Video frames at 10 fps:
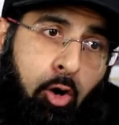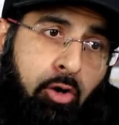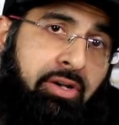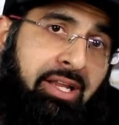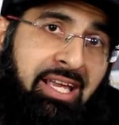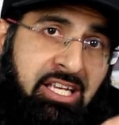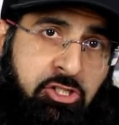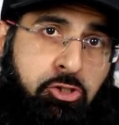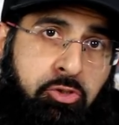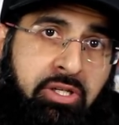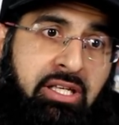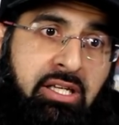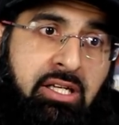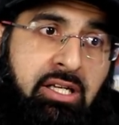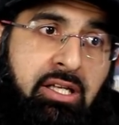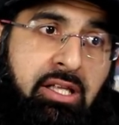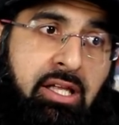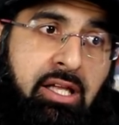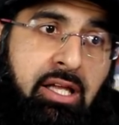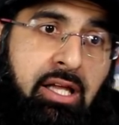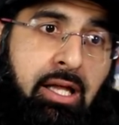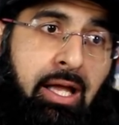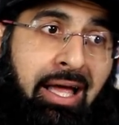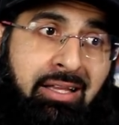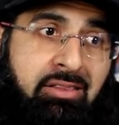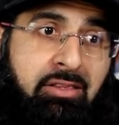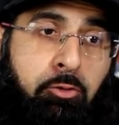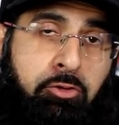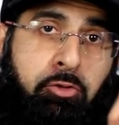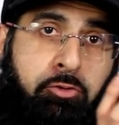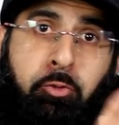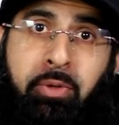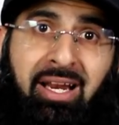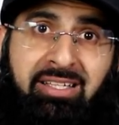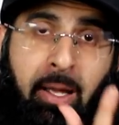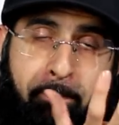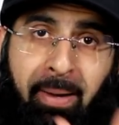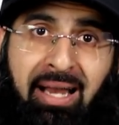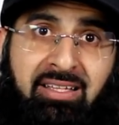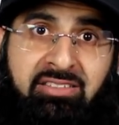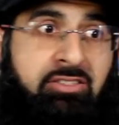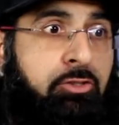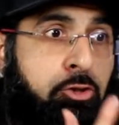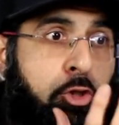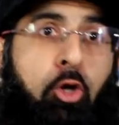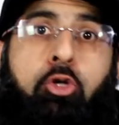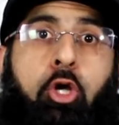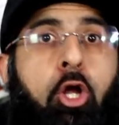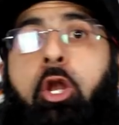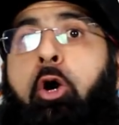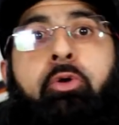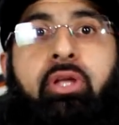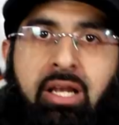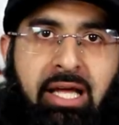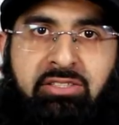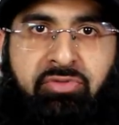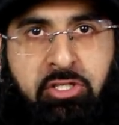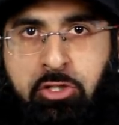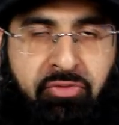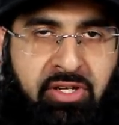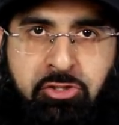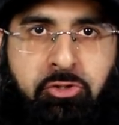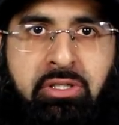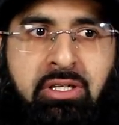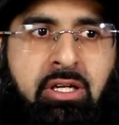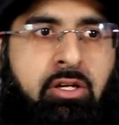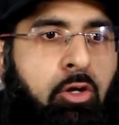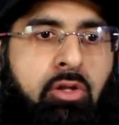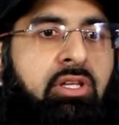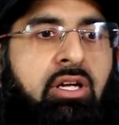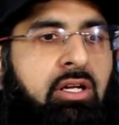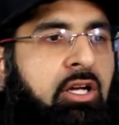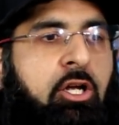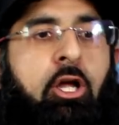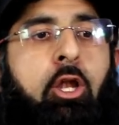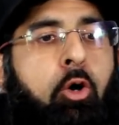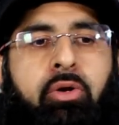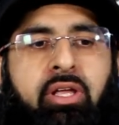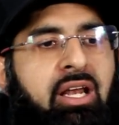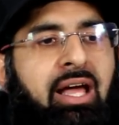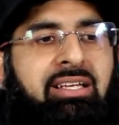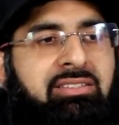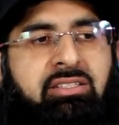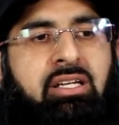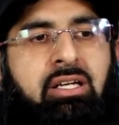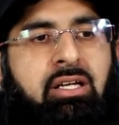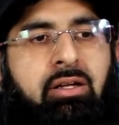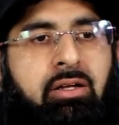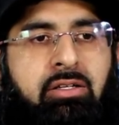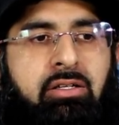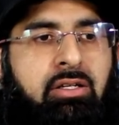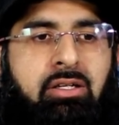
on history and the, the, the reality, a balanced, non colonialized version of history, not the colonialized, uh,